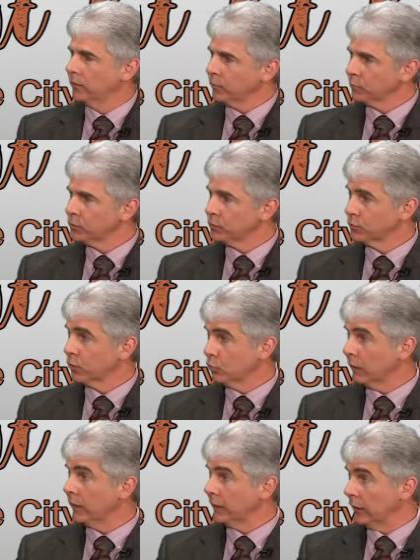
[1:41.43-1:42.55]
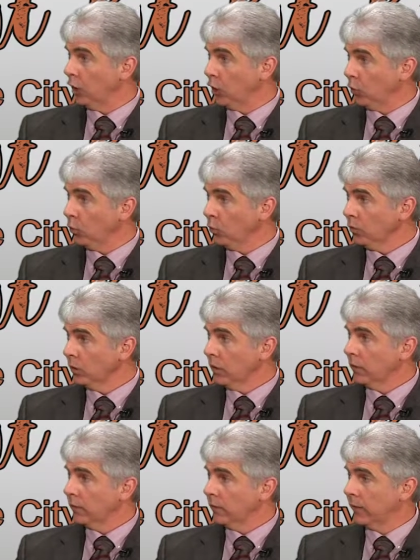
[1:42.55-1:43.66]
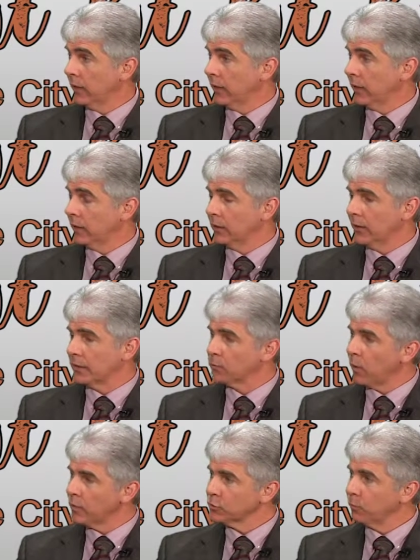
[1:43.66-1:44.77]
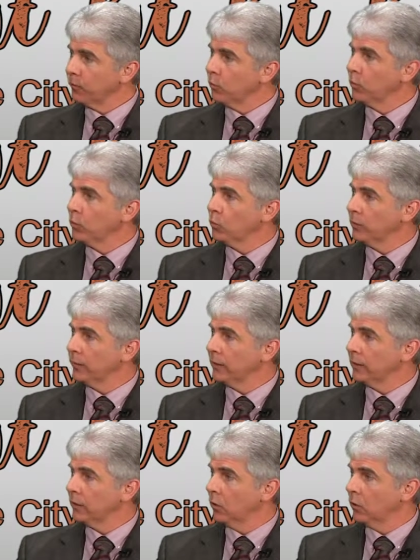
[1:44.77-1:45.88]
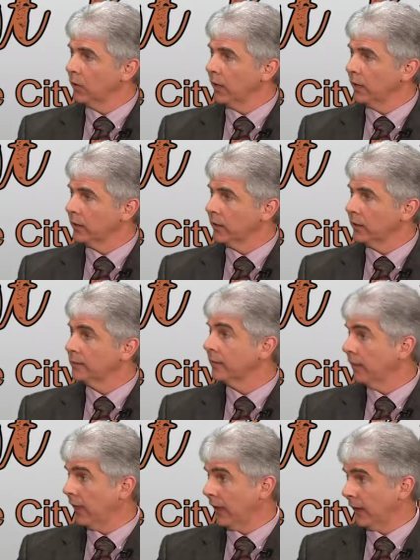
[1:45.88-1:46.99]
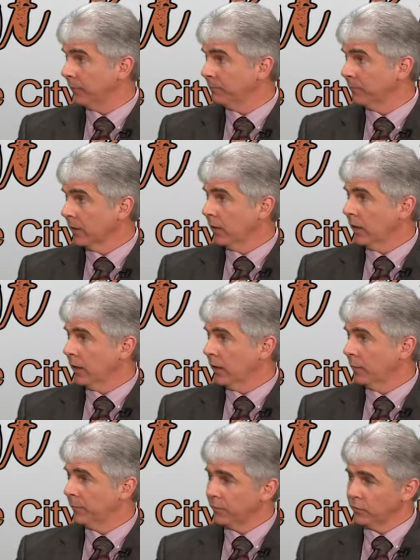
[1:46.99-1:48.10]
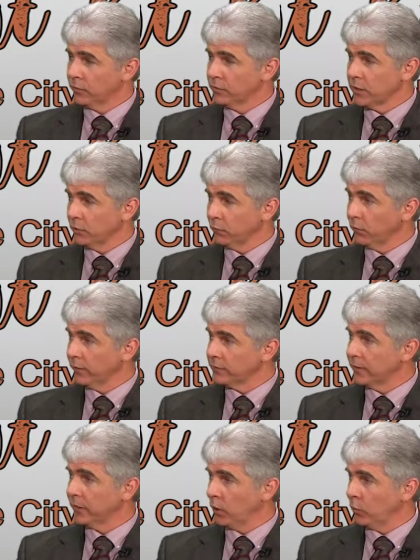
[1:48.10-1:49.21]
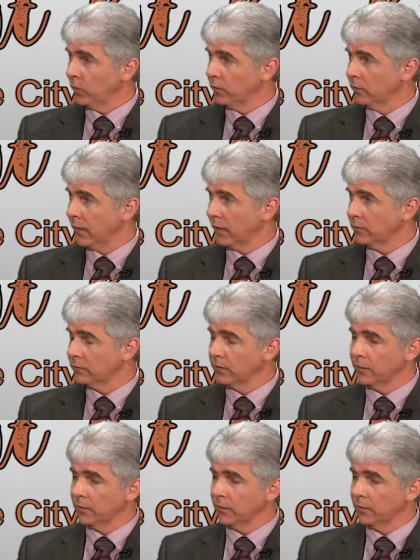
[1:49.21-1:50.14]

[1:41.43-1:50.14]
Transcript: temperatures are really low, then it's possible that we would be on a delay. And there are several things that go into that.